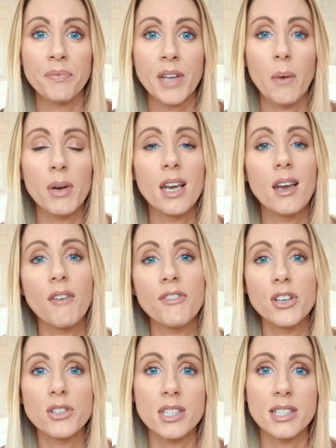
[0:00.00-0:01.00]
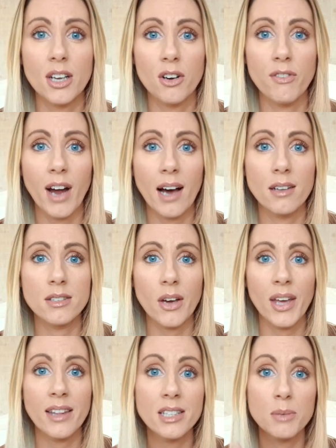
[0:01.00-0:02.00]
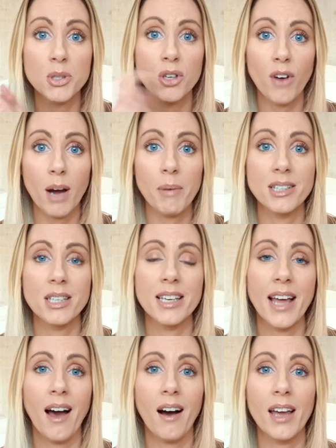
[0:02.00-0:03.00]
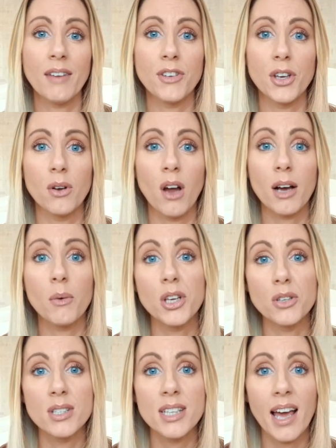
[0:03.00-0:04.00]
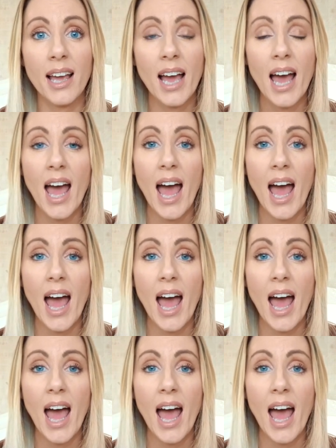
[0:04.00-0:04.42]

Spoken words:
I would love for you to stick around, so hit the subscribe button now if you like what you see,